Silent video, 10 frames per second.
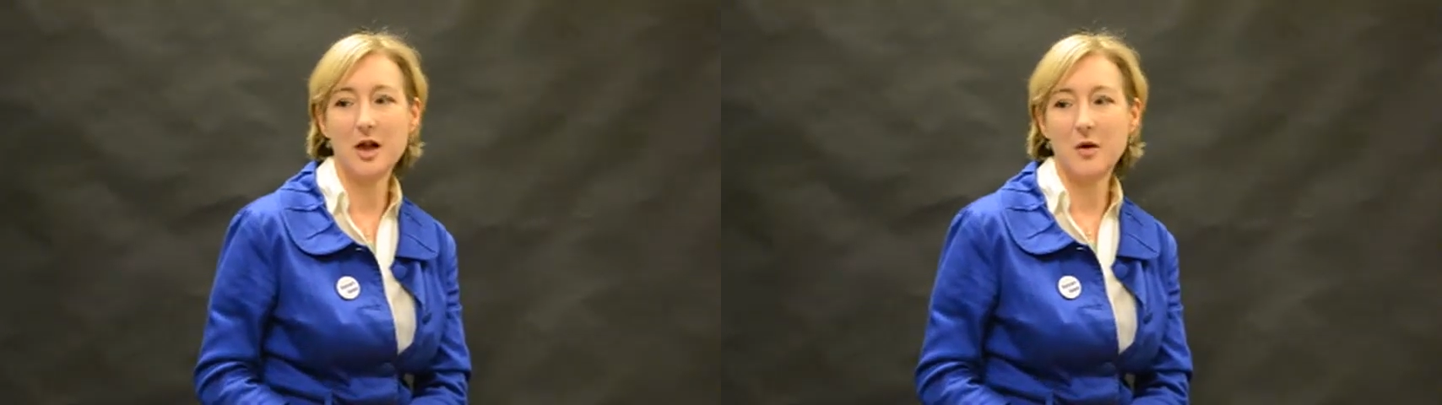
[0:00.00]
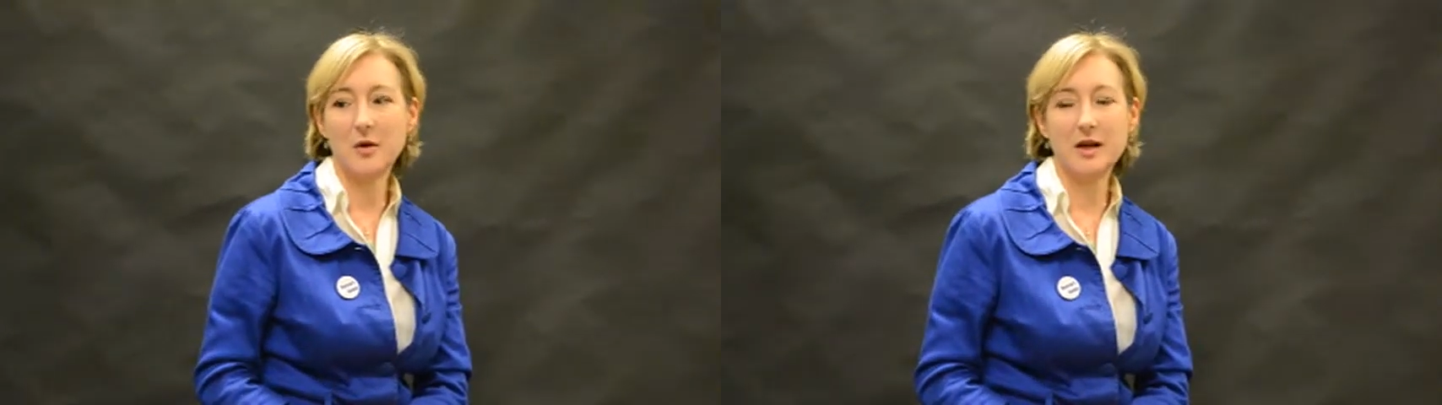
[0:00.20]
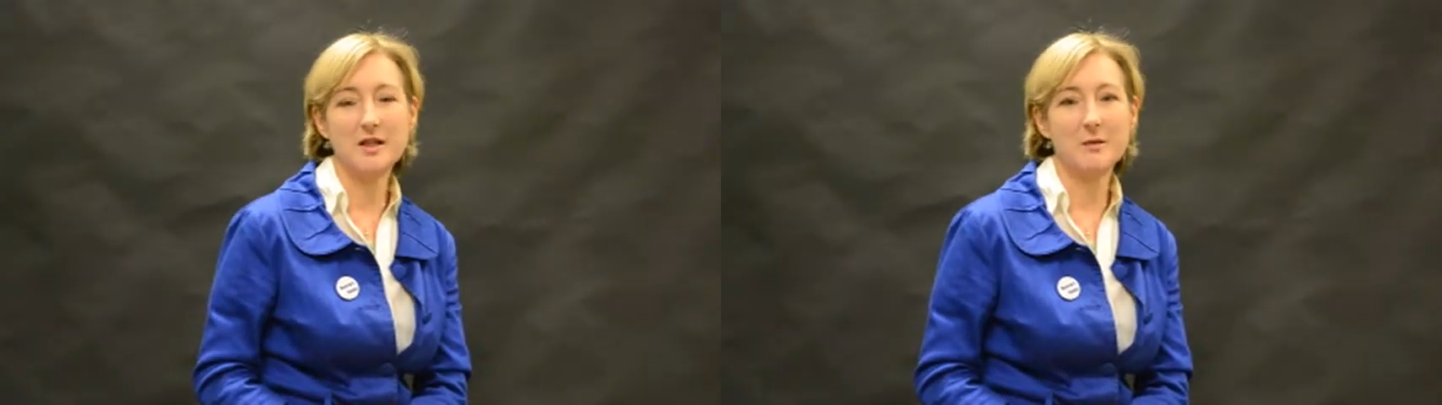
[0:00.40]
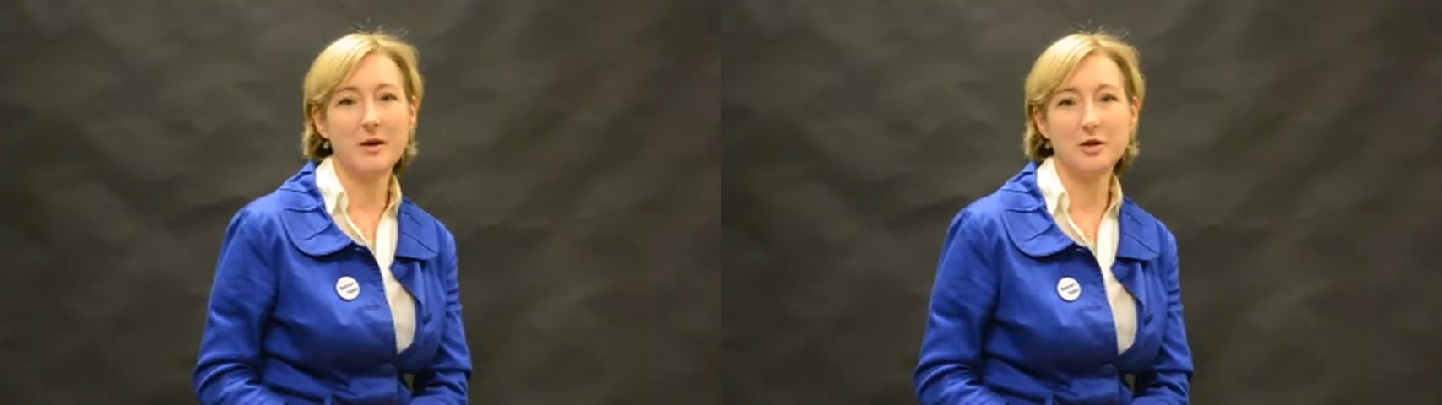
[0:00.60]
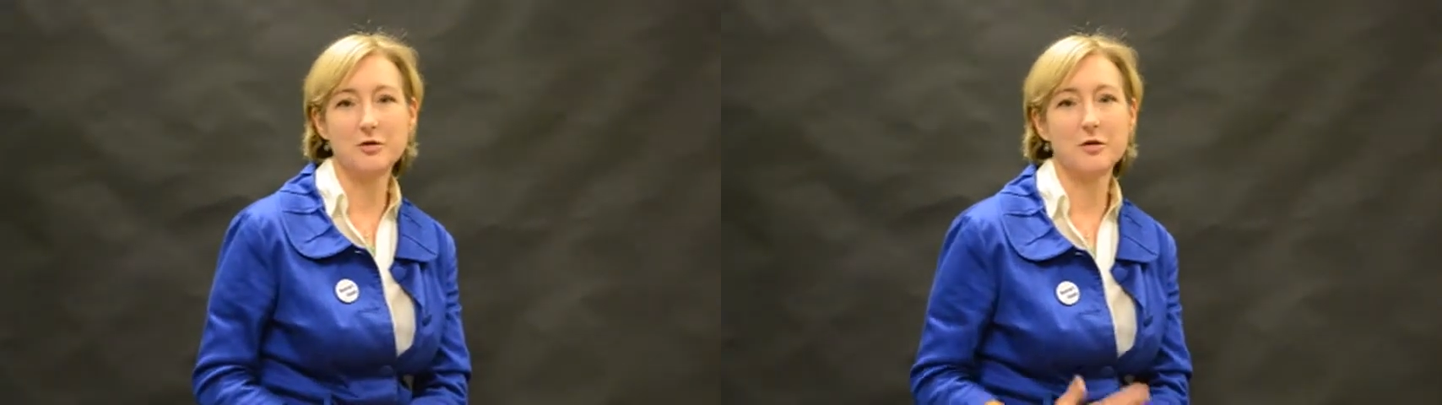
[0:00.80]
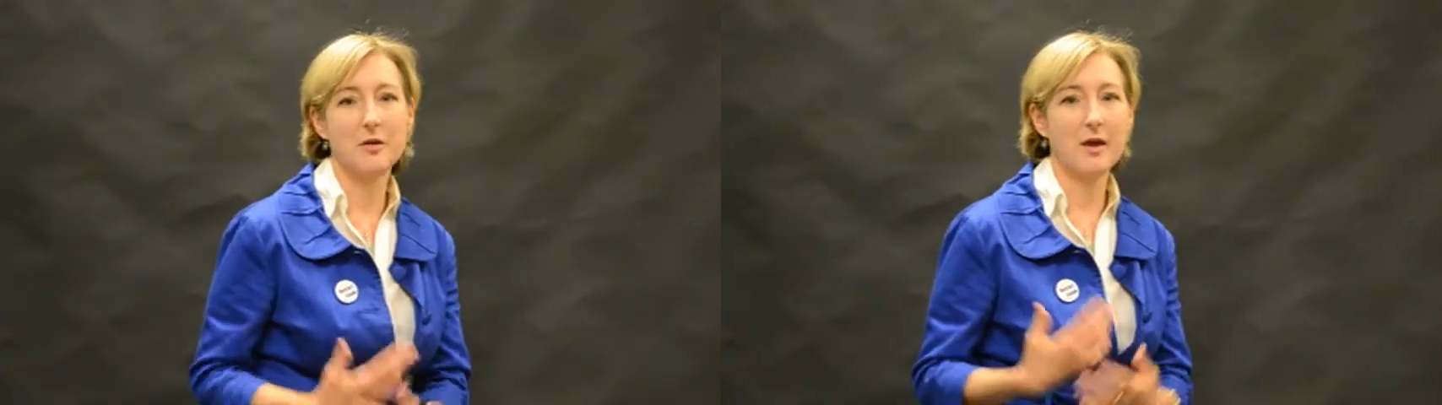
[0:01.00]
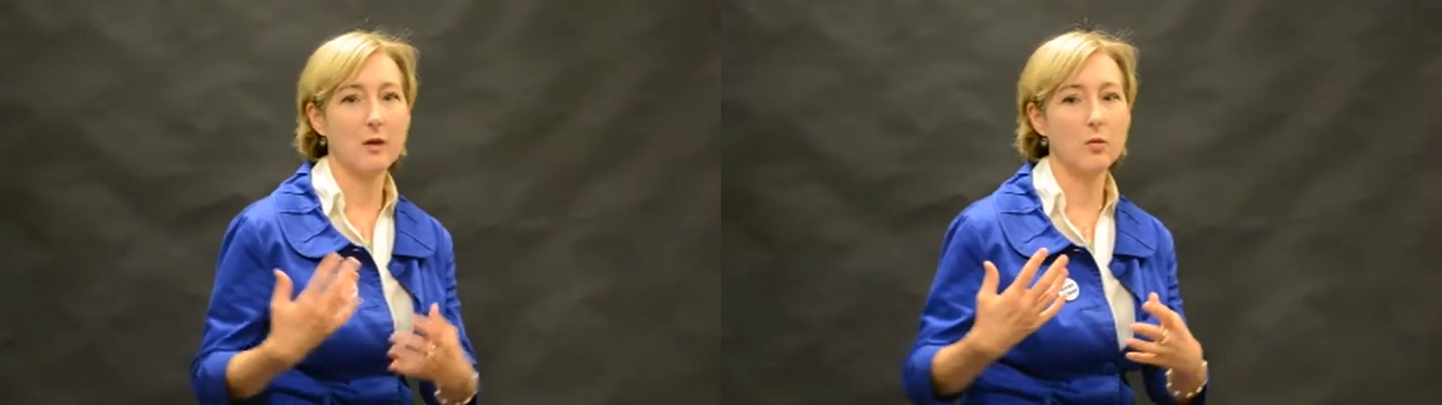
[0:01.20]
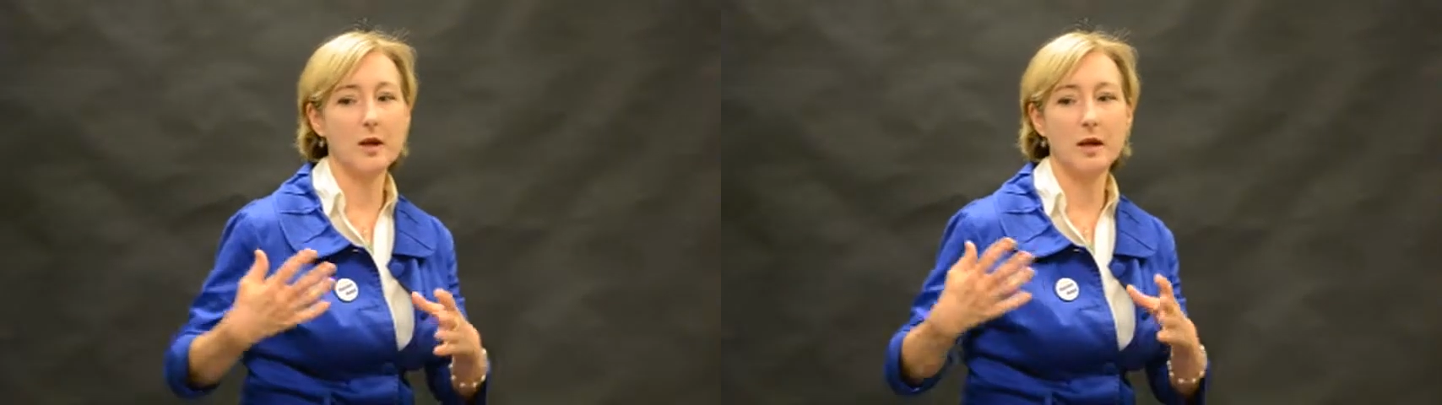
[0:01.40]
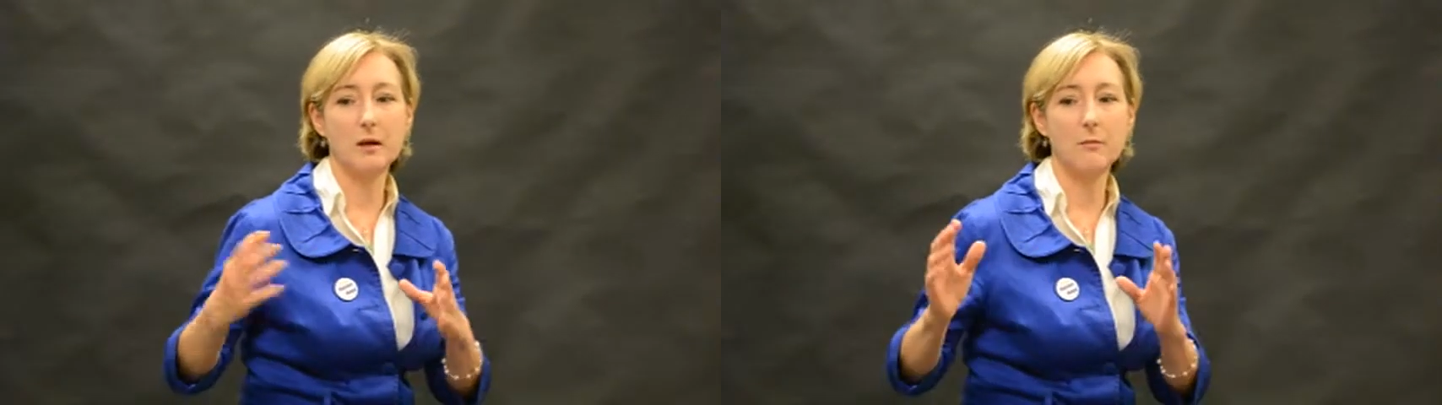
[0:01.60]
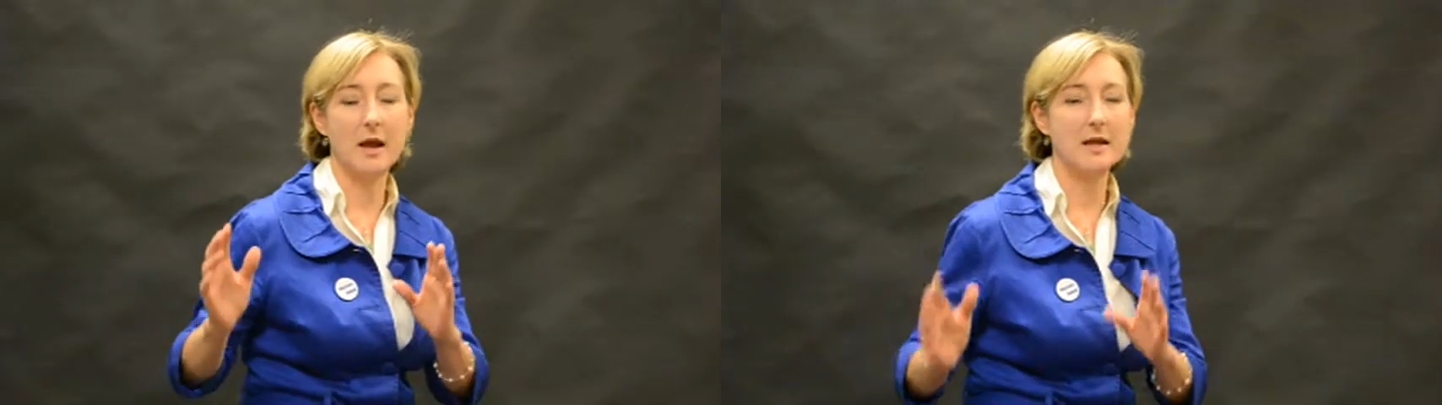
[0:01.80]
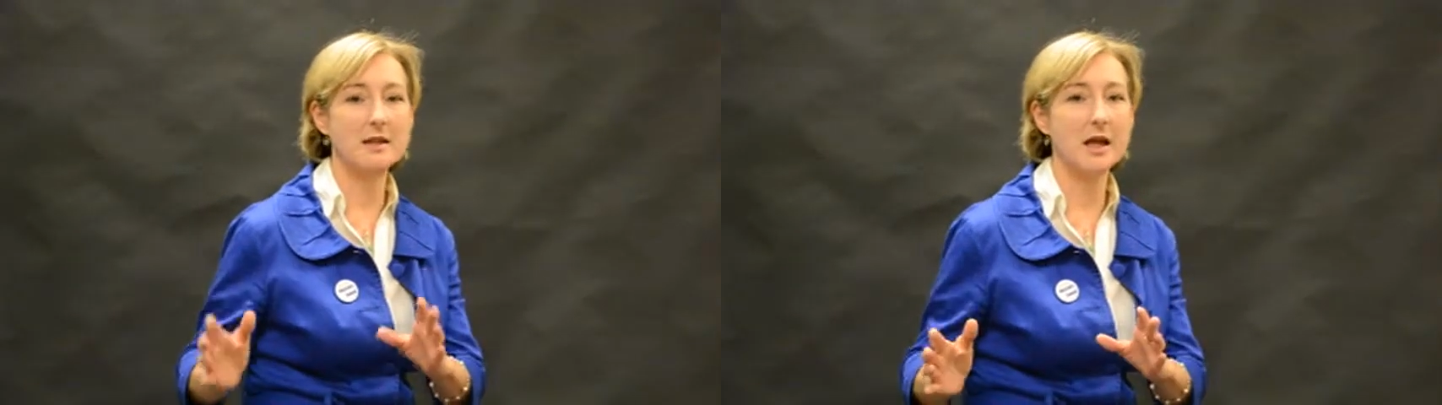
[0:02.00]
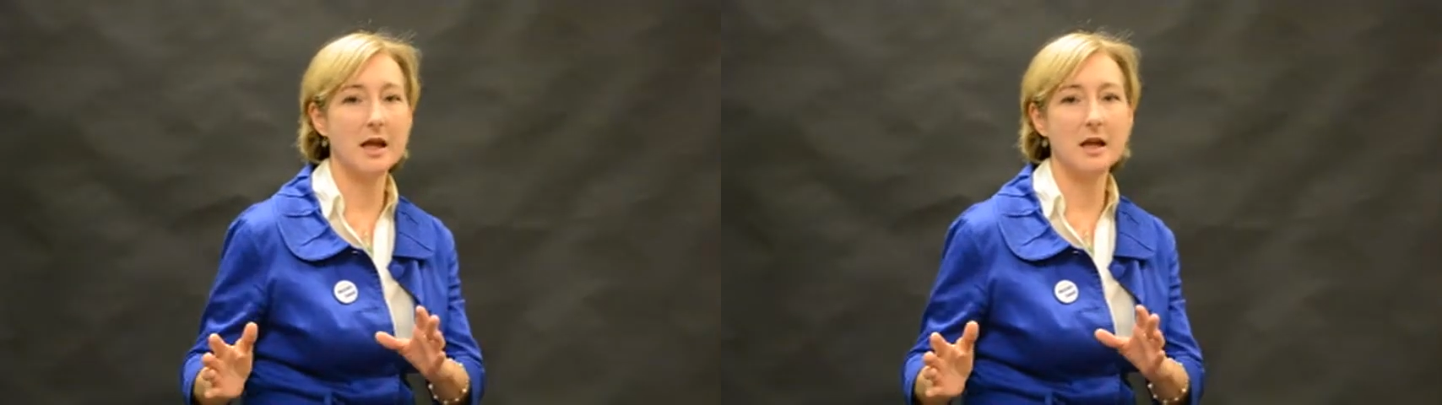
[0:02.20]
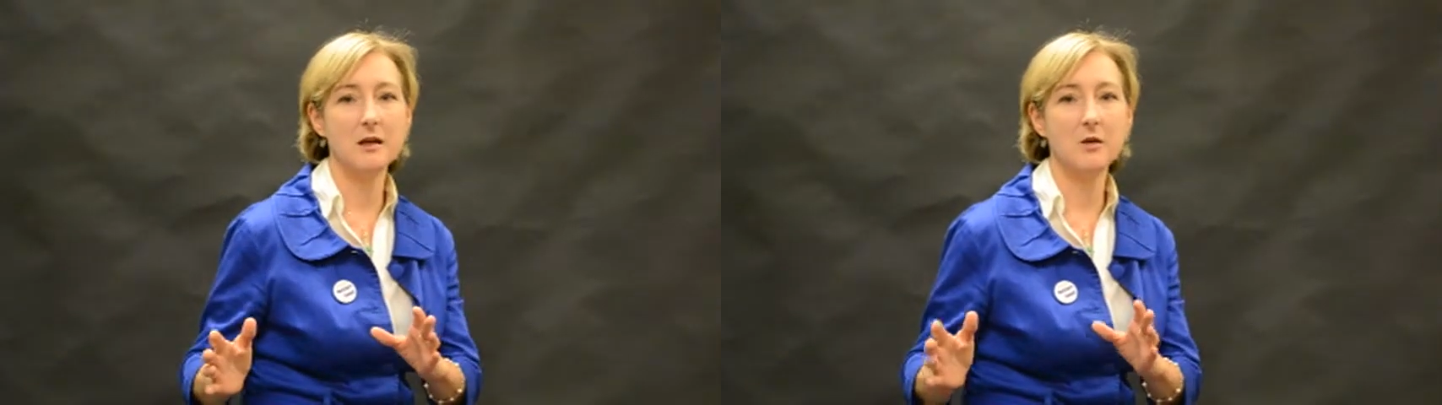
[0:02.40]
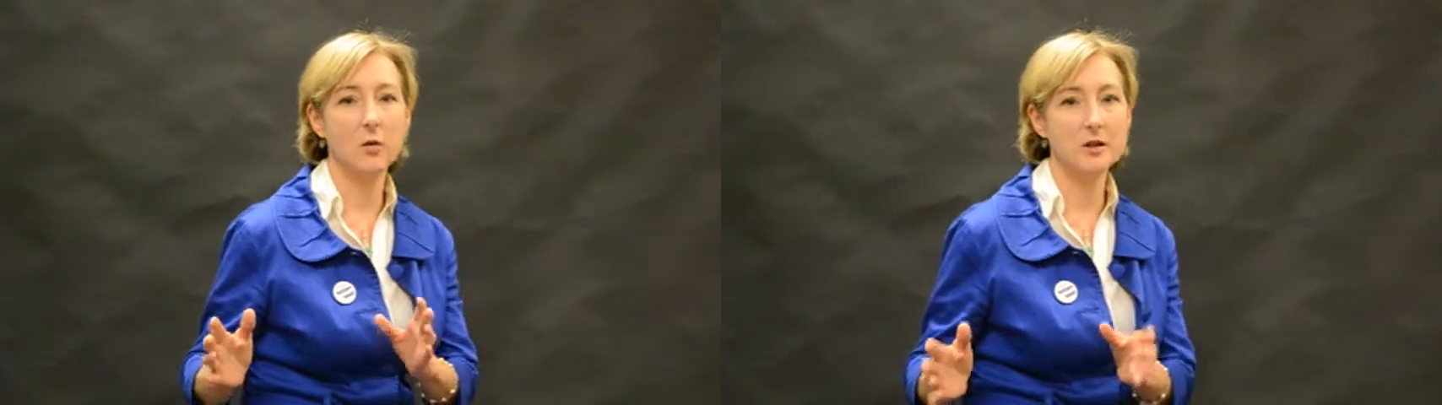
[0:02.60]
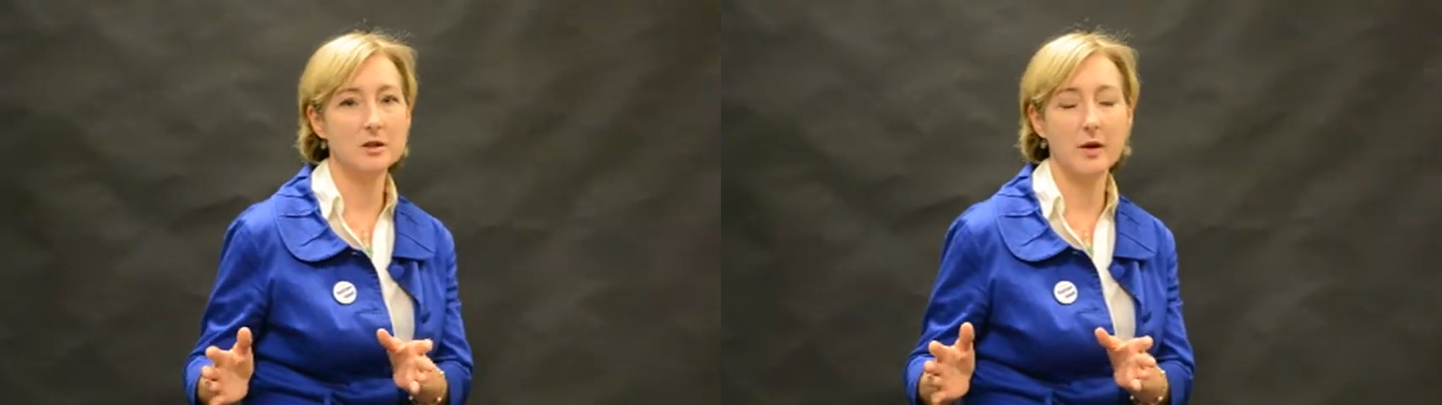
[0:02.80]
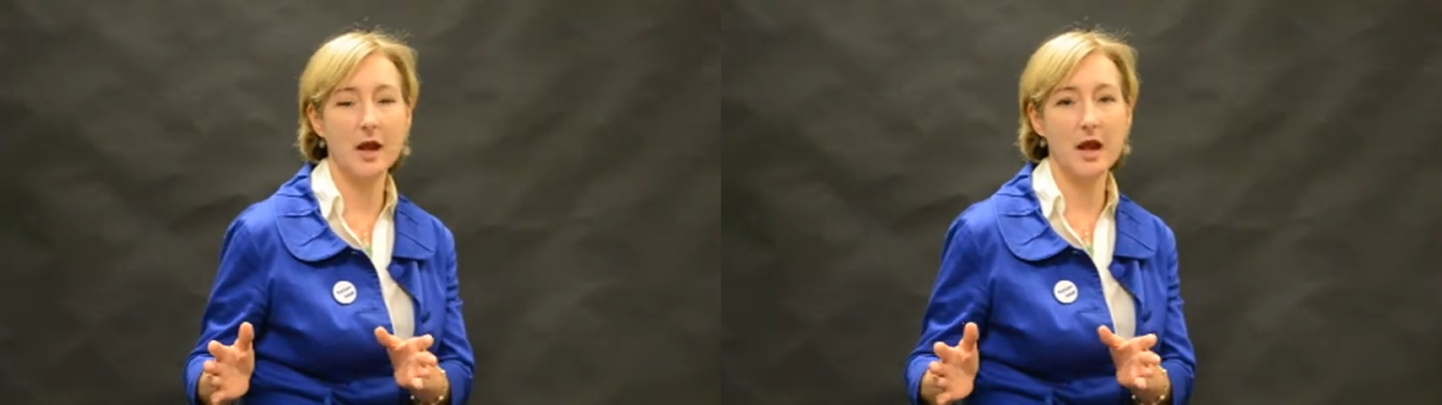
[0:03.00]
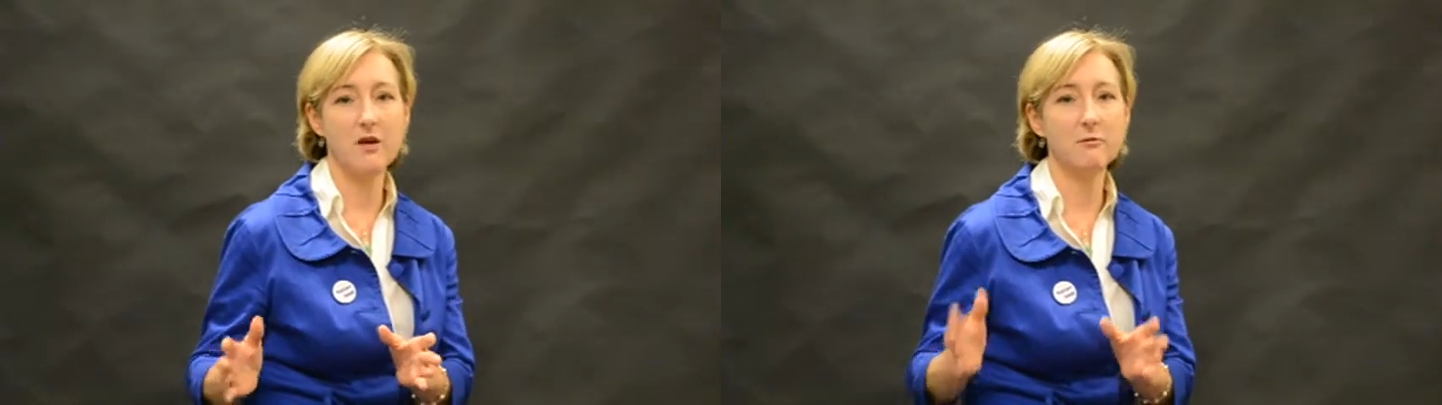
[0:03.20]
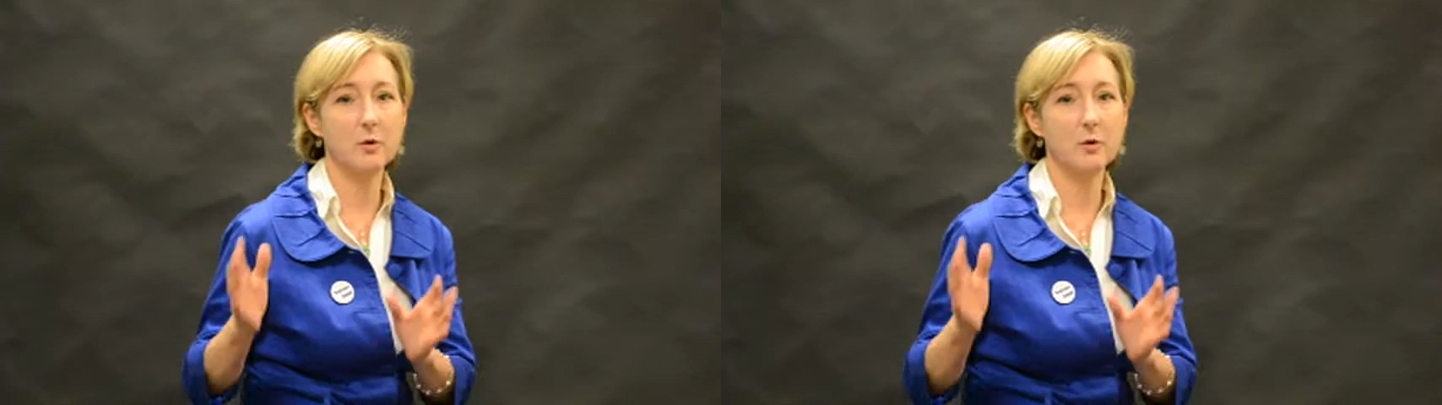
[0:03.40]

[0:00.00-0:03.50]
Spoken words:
We need to make sure that we maintain the ones we have,